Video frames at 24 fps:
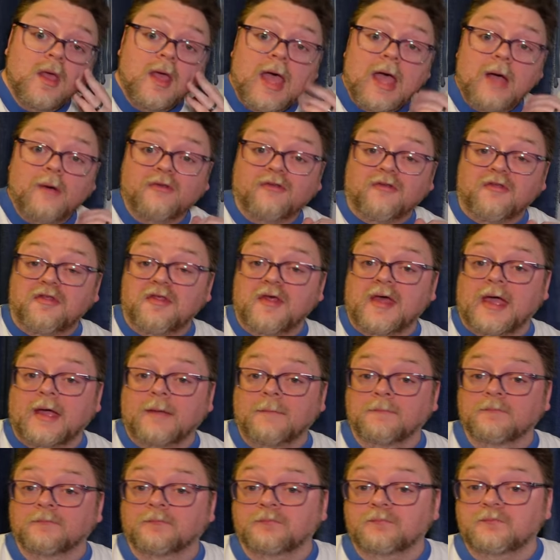That was a
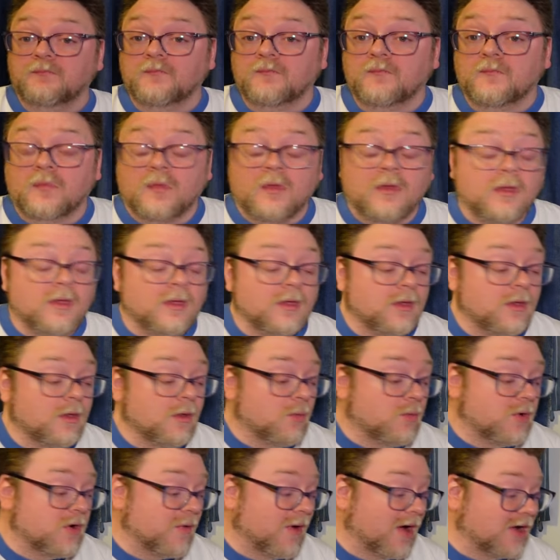thing.
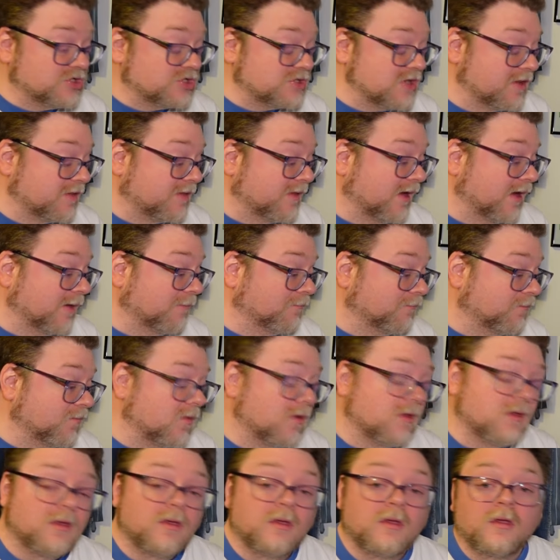We watched the thing.
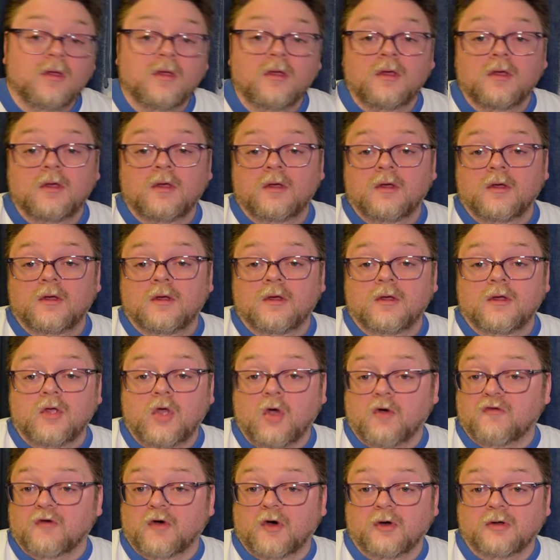
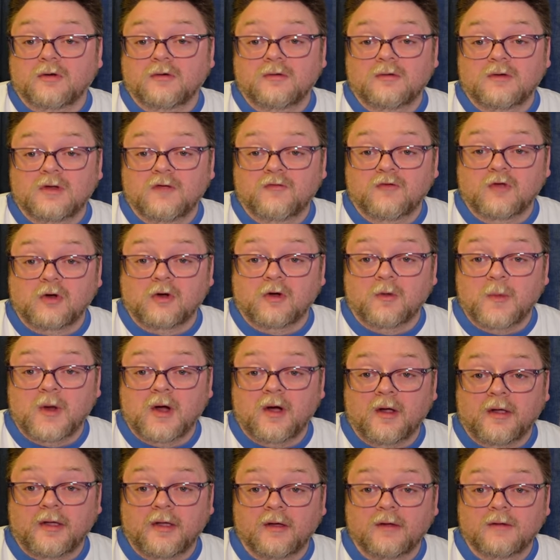Go vote if you're in
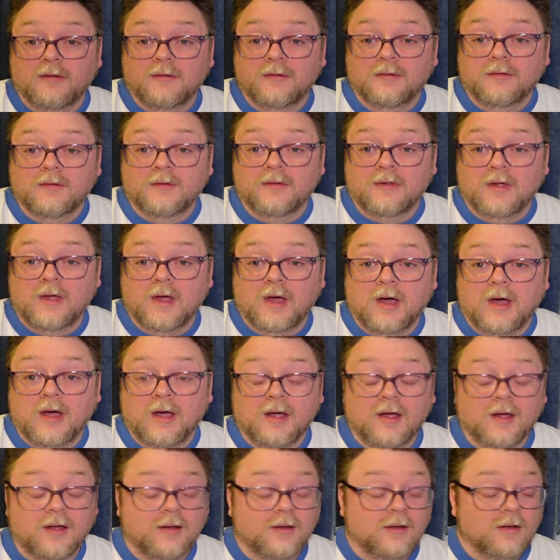America,
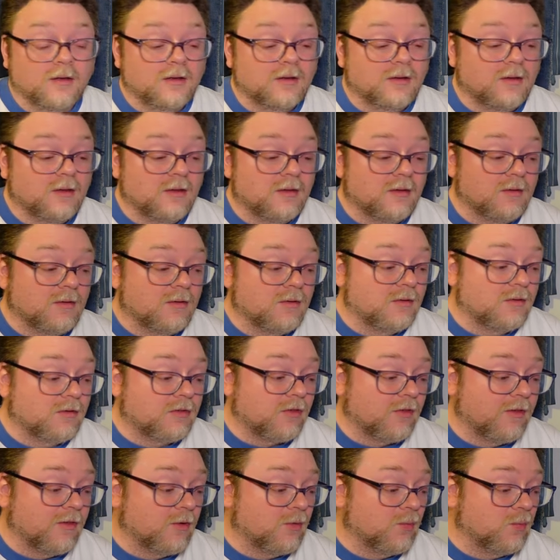
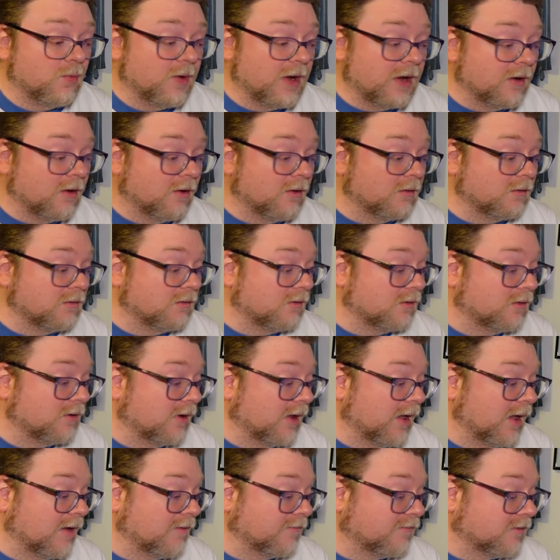so that we don't
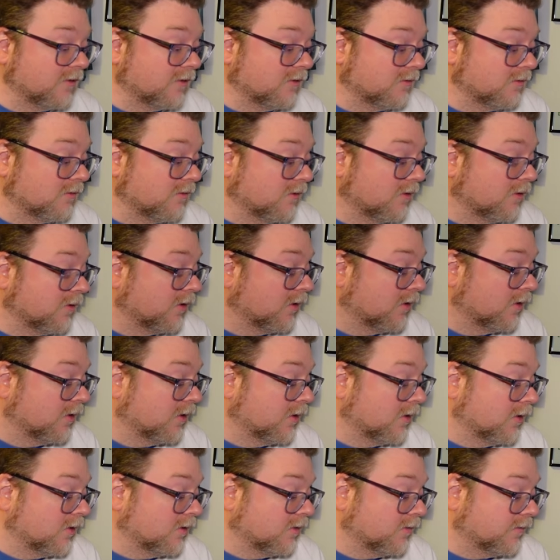have to
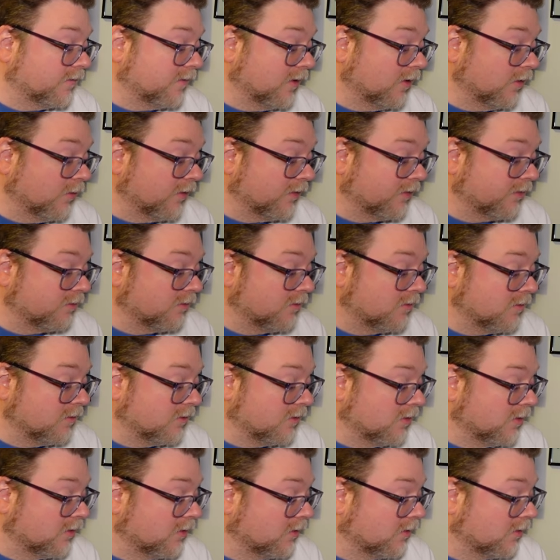deal with
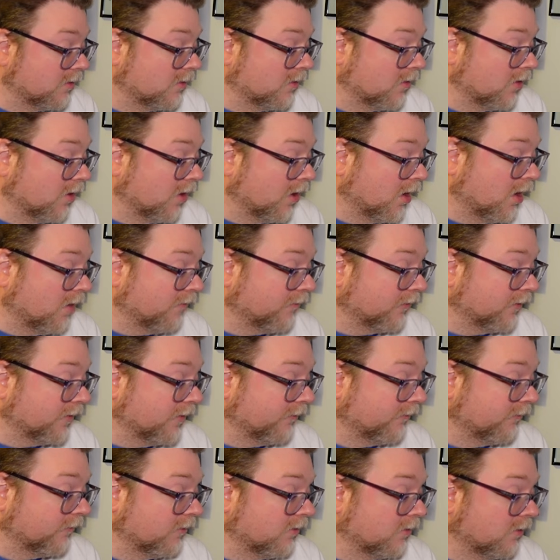
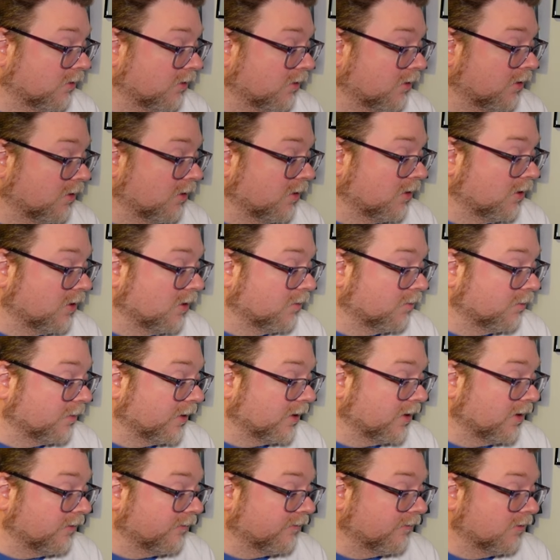awfulness.
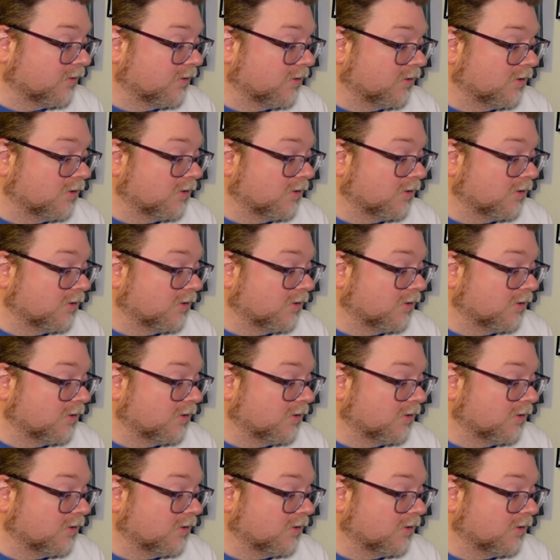Please.